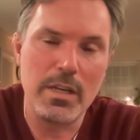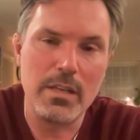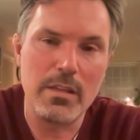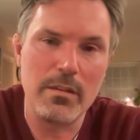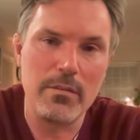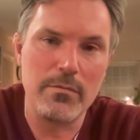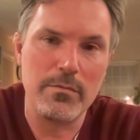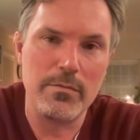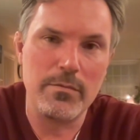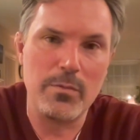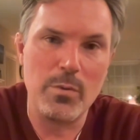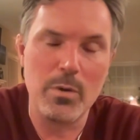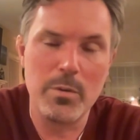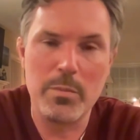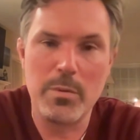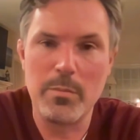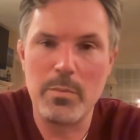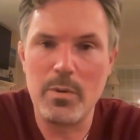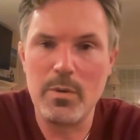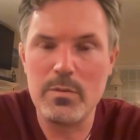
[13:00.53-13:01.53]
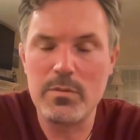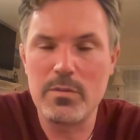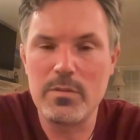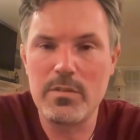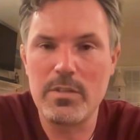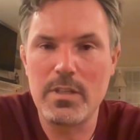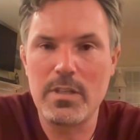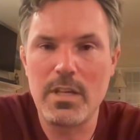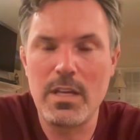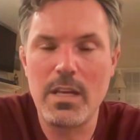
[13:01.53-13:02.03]
at the four
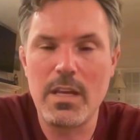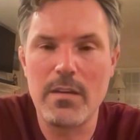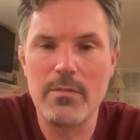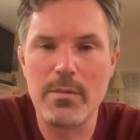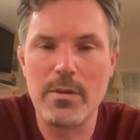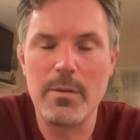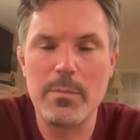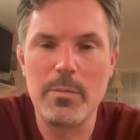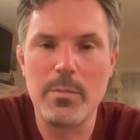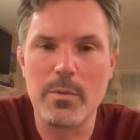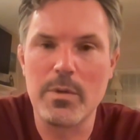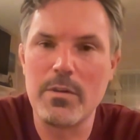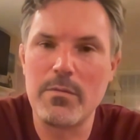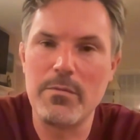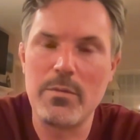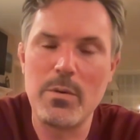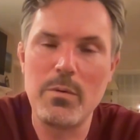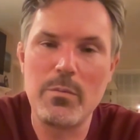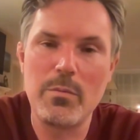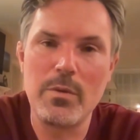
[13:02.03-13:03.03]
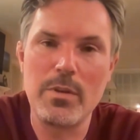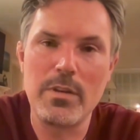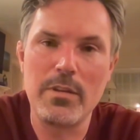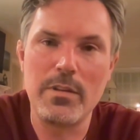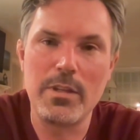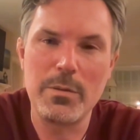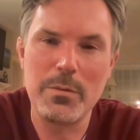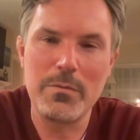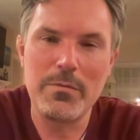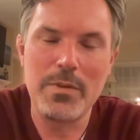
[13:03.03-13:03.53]
proposals that they have up. We're going to vote with
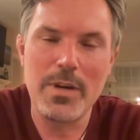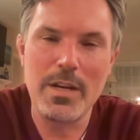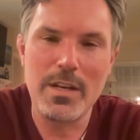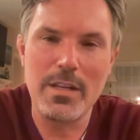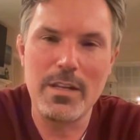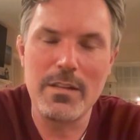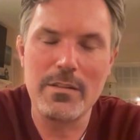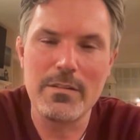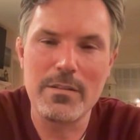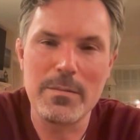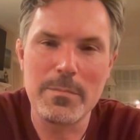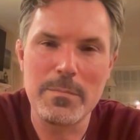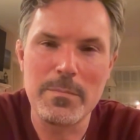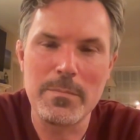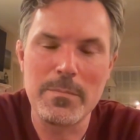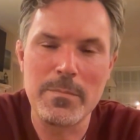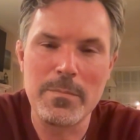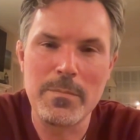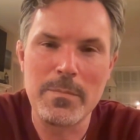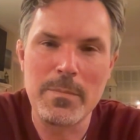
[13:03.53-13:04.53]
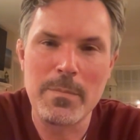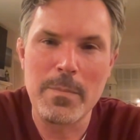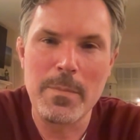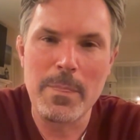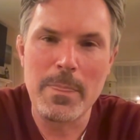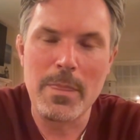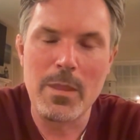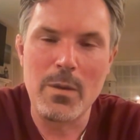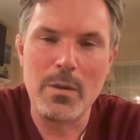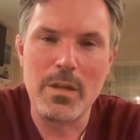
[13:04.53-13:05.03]
Liqwid Finance.
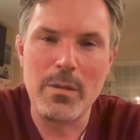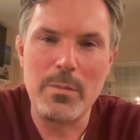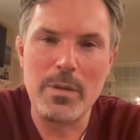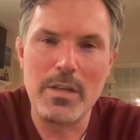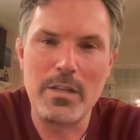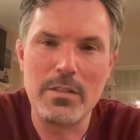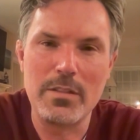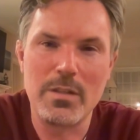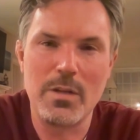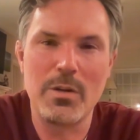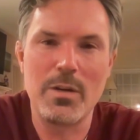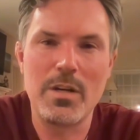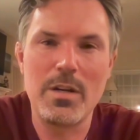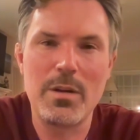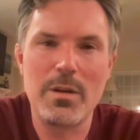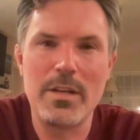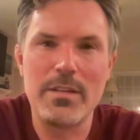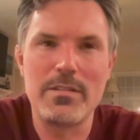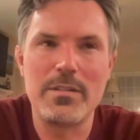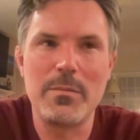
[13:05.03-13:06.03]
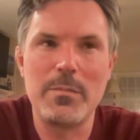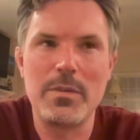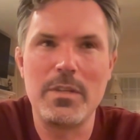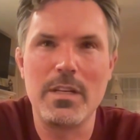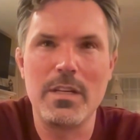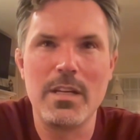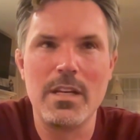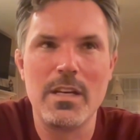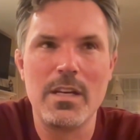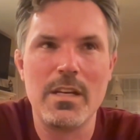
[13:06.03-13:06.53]
Okay, because Cardano has
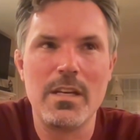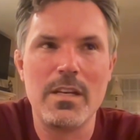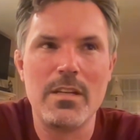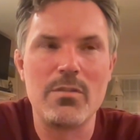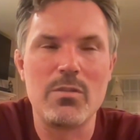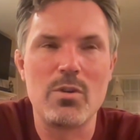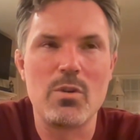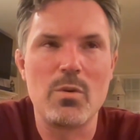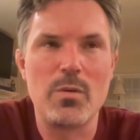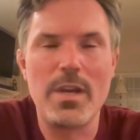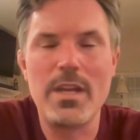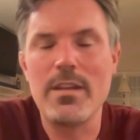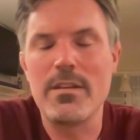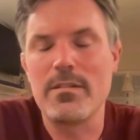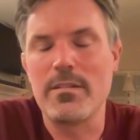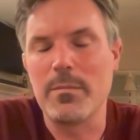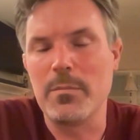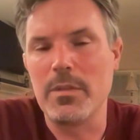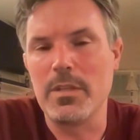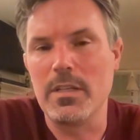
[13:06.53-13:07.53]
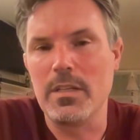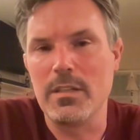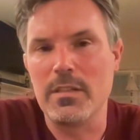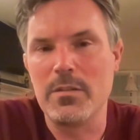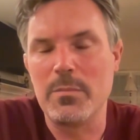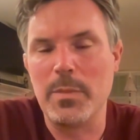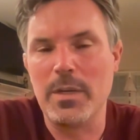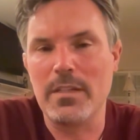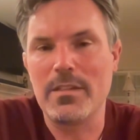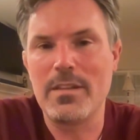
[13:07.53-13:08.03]
something, has created something
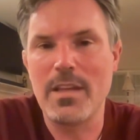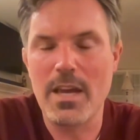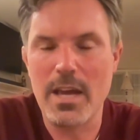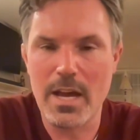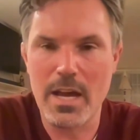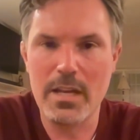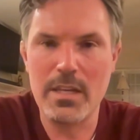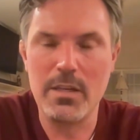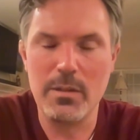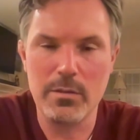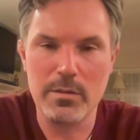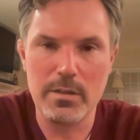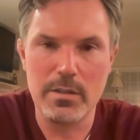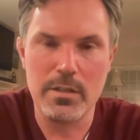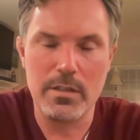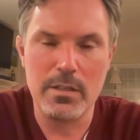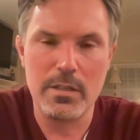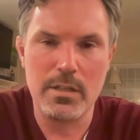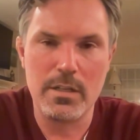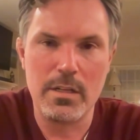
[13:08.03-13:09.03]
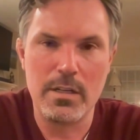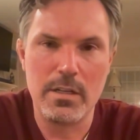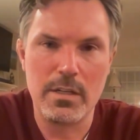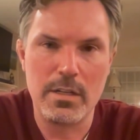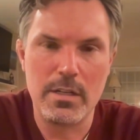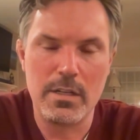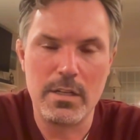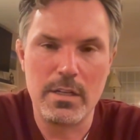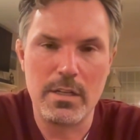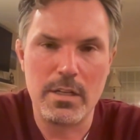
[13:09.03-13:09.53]
spectacular
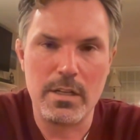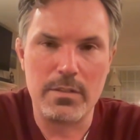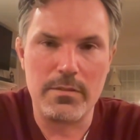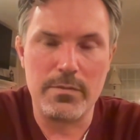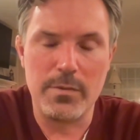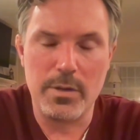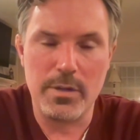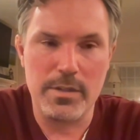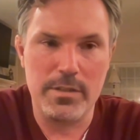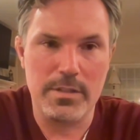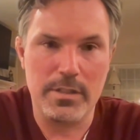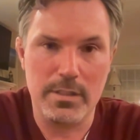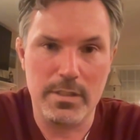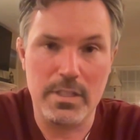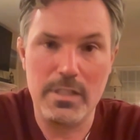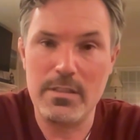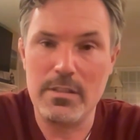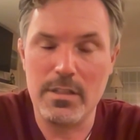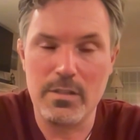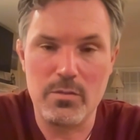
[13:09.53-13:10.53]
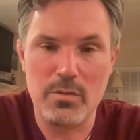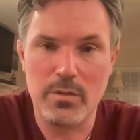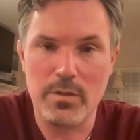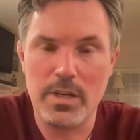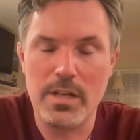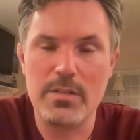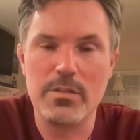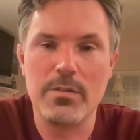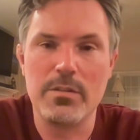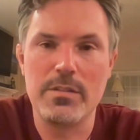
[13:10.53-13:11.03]
as far as a
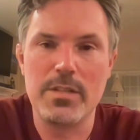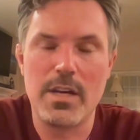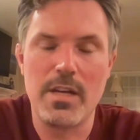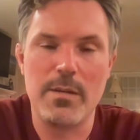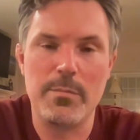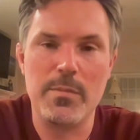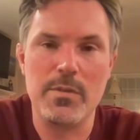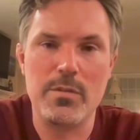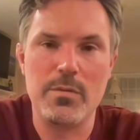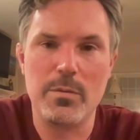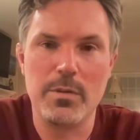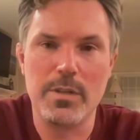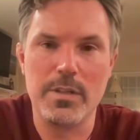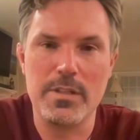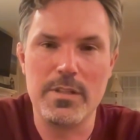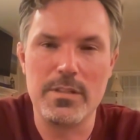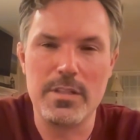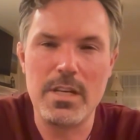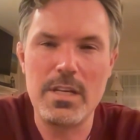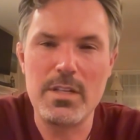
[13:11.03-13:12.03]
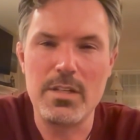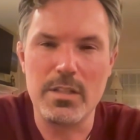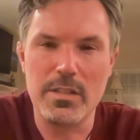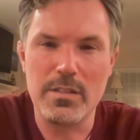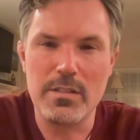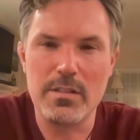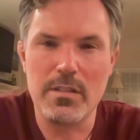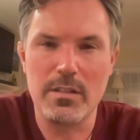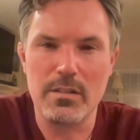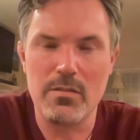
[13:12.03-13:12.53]
decentralized autonomous organization
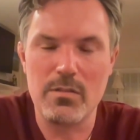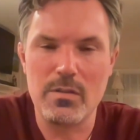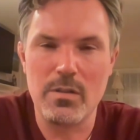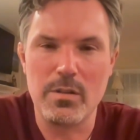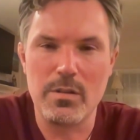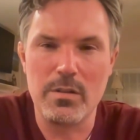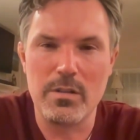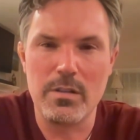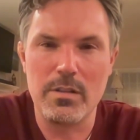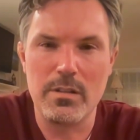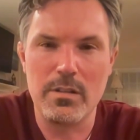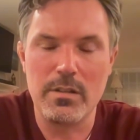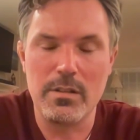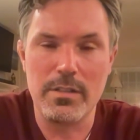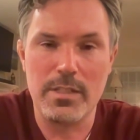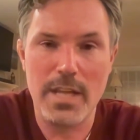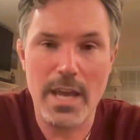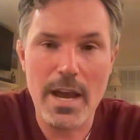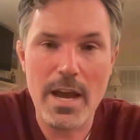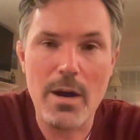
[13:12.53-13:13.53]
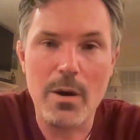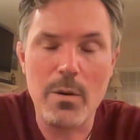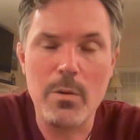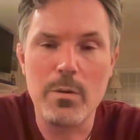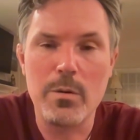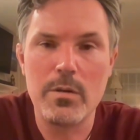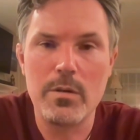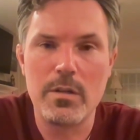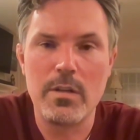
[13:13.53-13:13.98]
is concerned, a DAO.